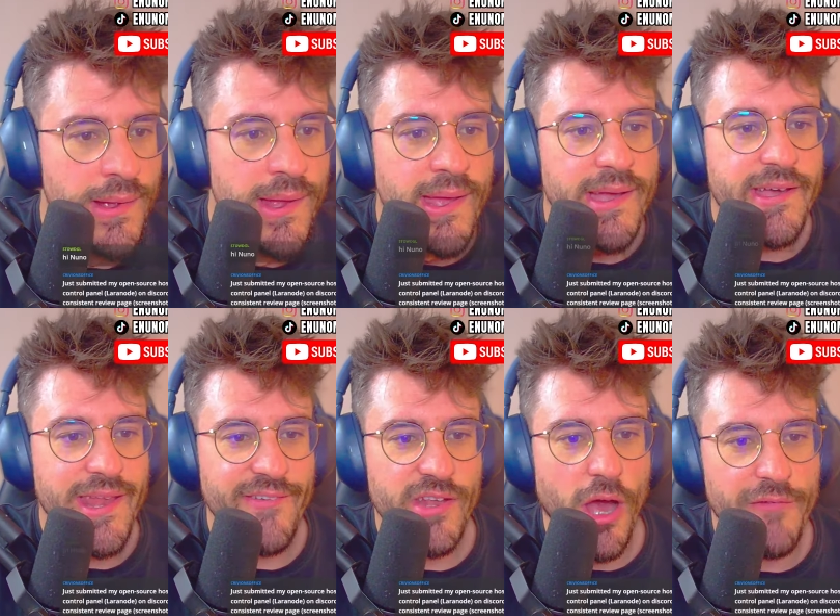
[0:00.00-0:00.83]

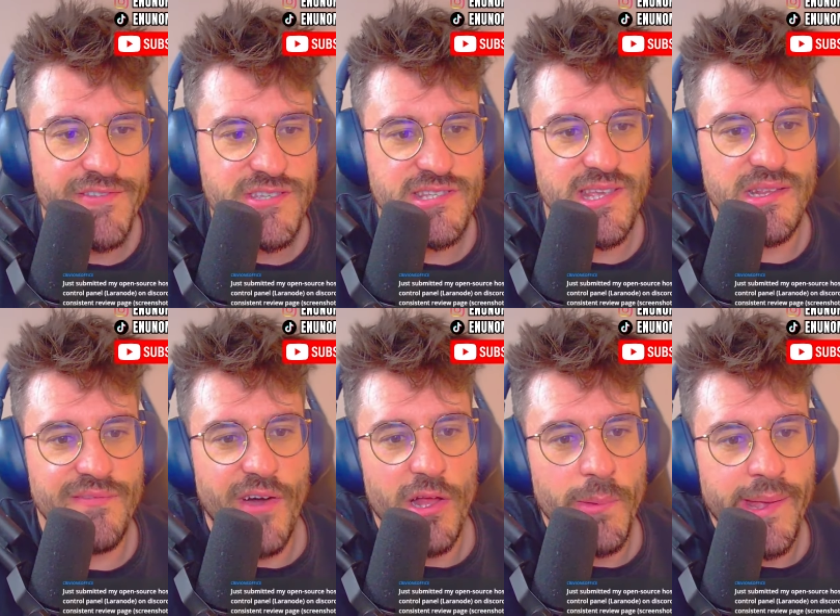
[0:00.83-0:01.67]
Kriven Office is saying the
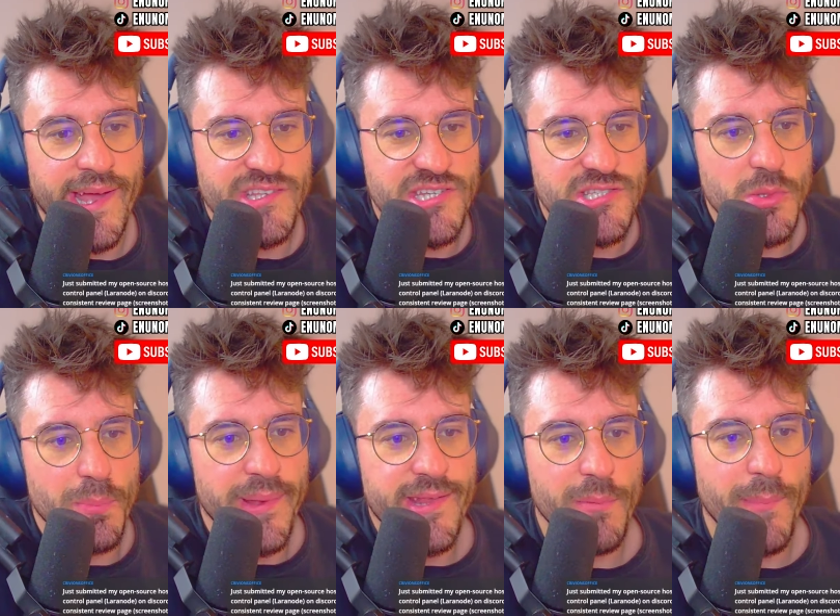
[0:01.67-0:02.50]
following: I just
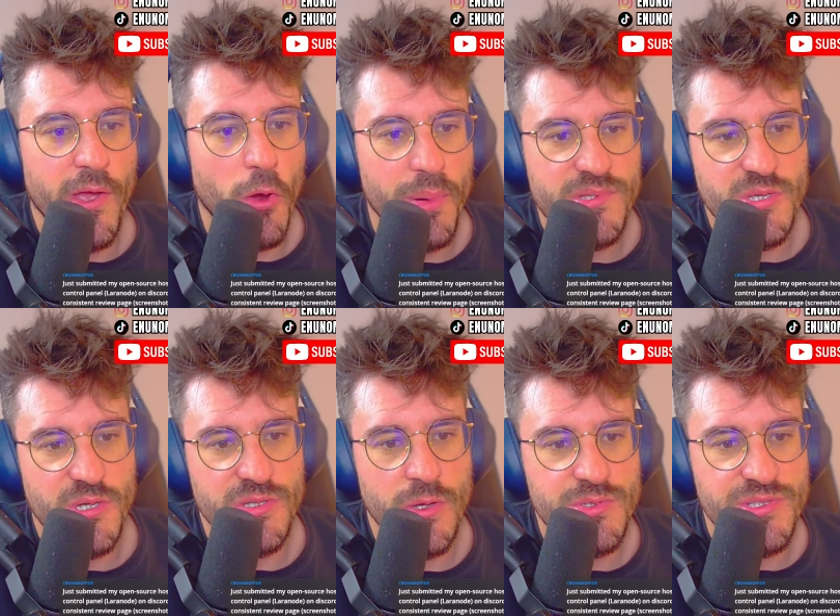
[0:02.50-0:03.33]
submitted my open
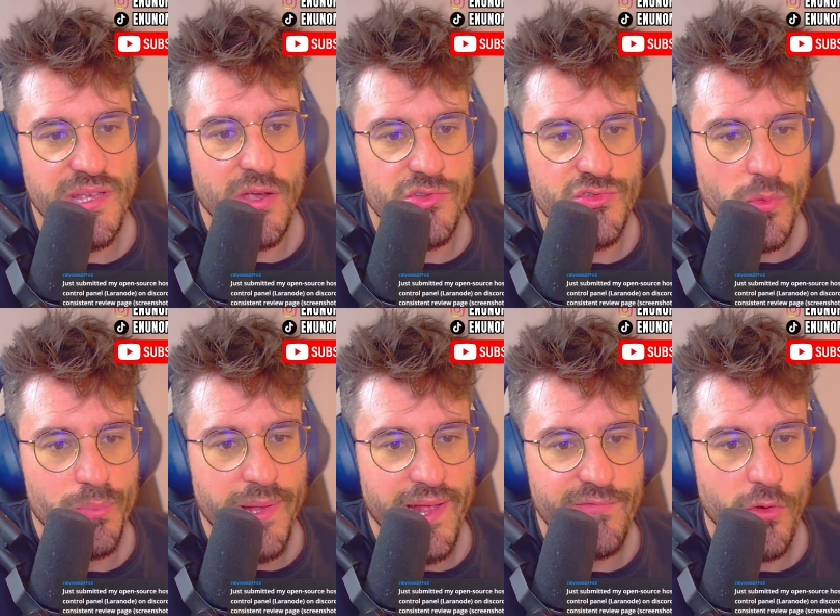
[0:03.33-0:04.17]
source hosting control
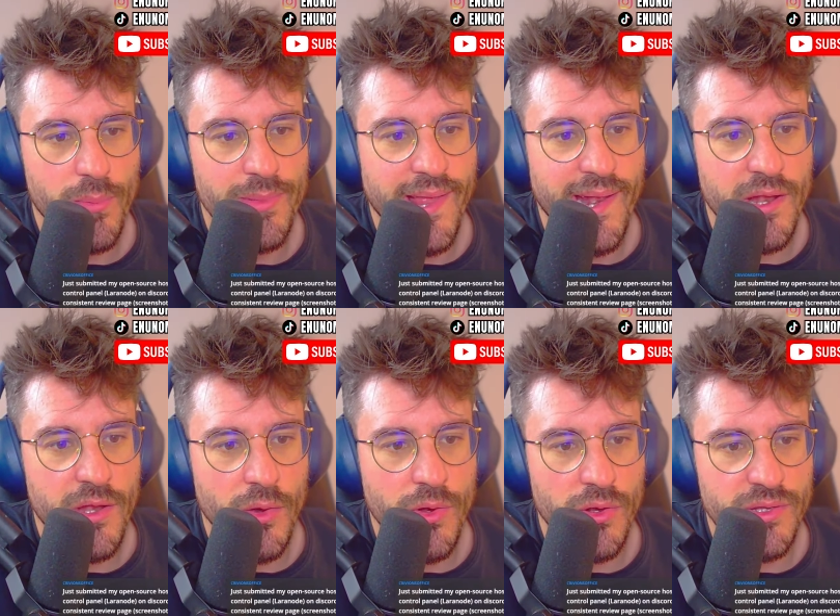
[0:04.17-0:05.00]
platform,
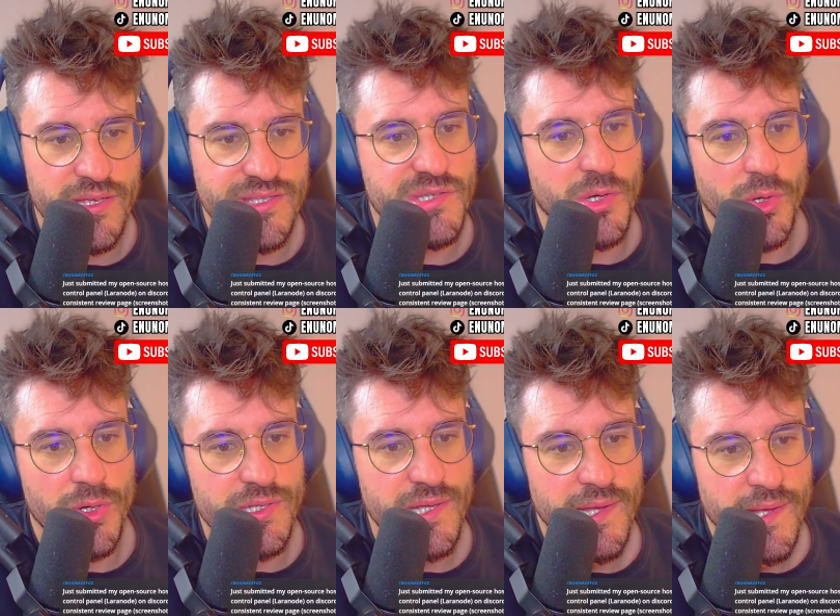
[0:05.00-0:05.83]
Laravel on Discord.